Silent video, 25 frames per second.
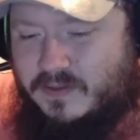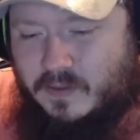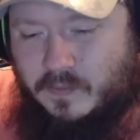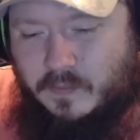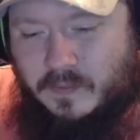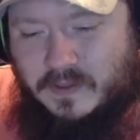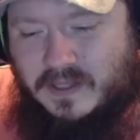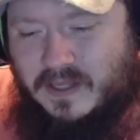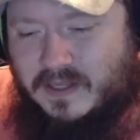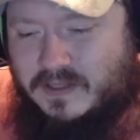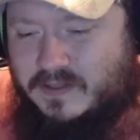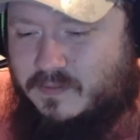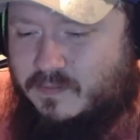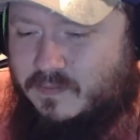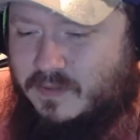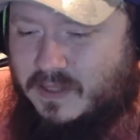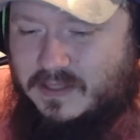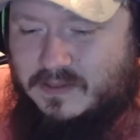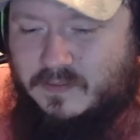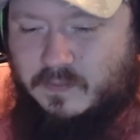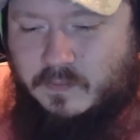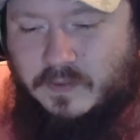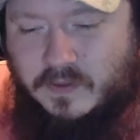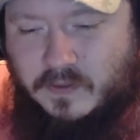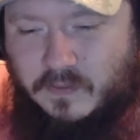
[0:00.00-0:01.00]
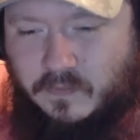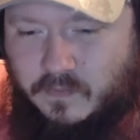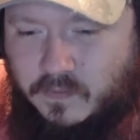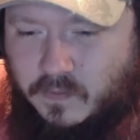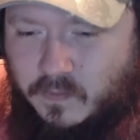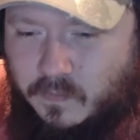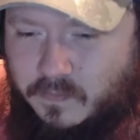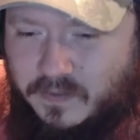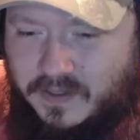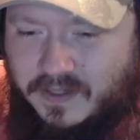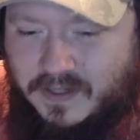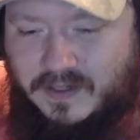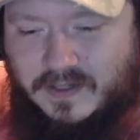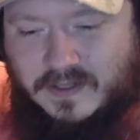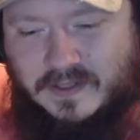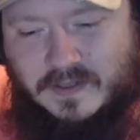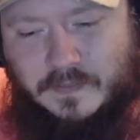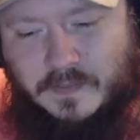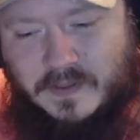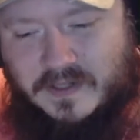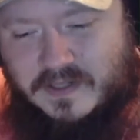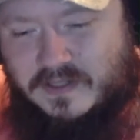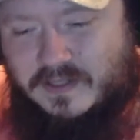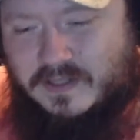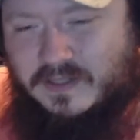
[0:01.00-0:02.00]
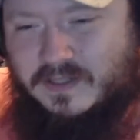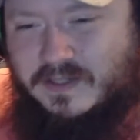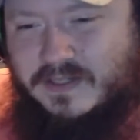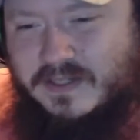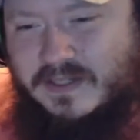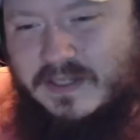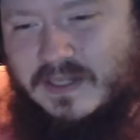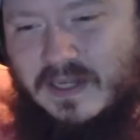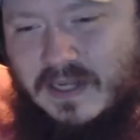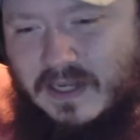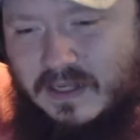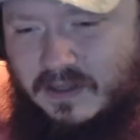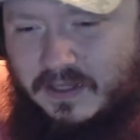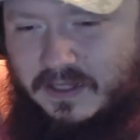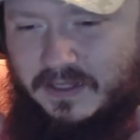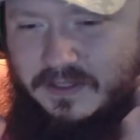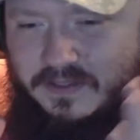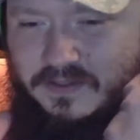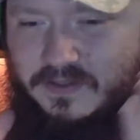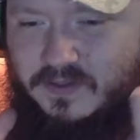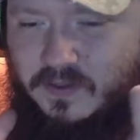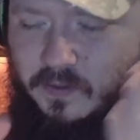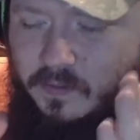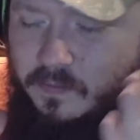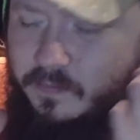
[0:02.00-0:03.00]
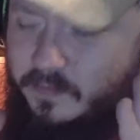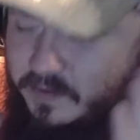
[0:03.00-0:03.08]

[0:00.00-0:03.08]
But that's beautiful, man. Especially like zoomed